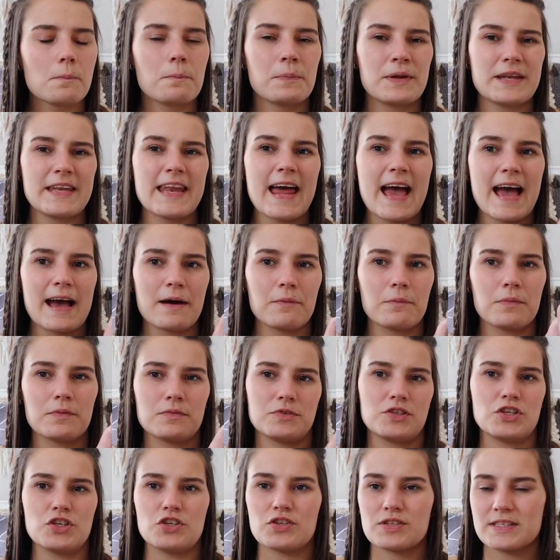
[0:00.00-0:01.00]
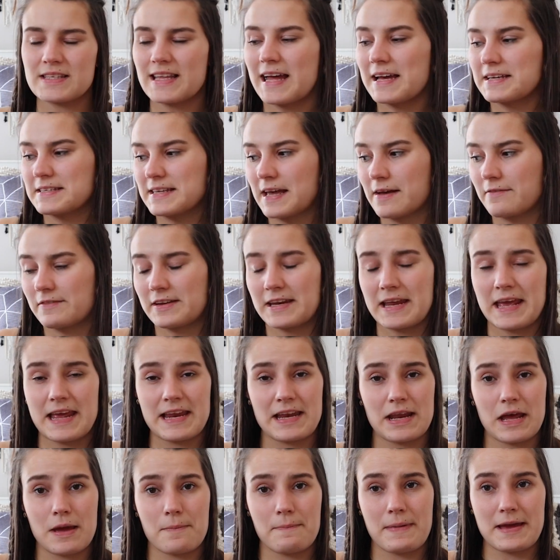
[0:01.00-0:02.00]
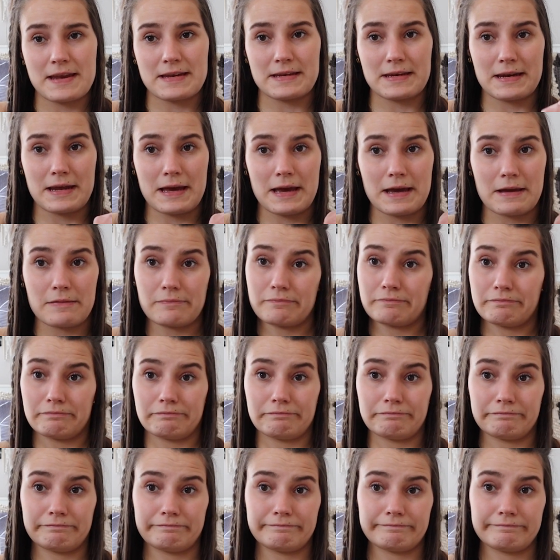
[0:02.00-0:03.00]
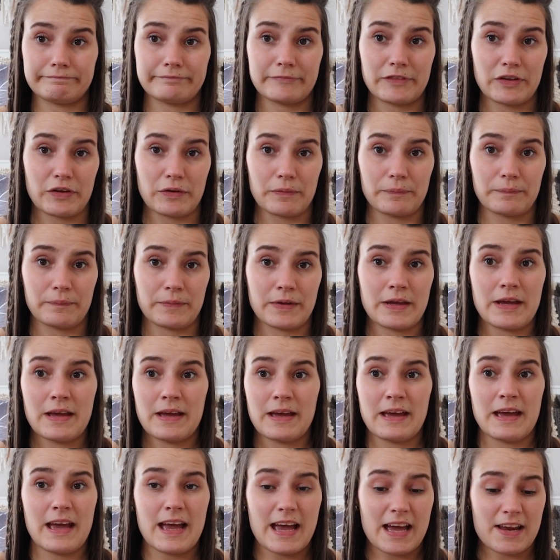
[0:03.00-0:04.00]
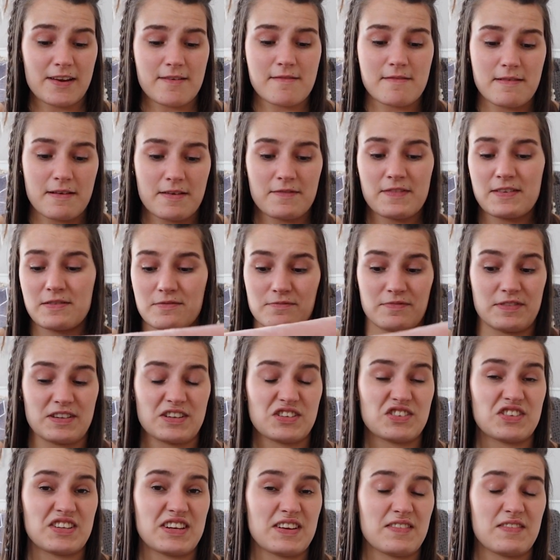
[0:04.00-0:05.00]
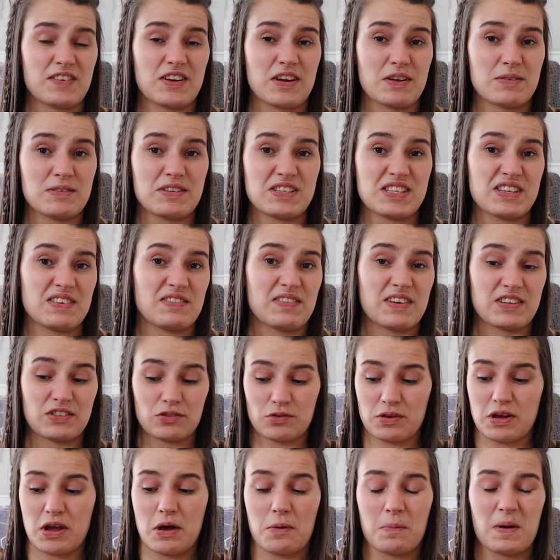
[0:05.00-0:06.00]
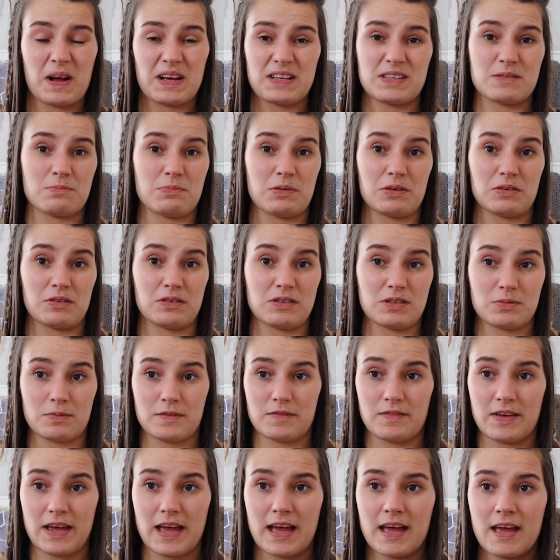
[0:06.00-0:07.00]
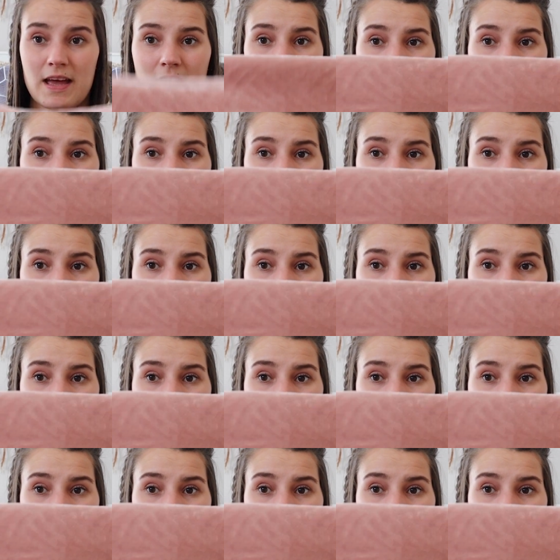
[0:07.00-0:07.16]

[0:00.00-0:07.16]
But now she just likes having it in her bed at night. So I don't think she'd even notice if I took it away, to be honest with you.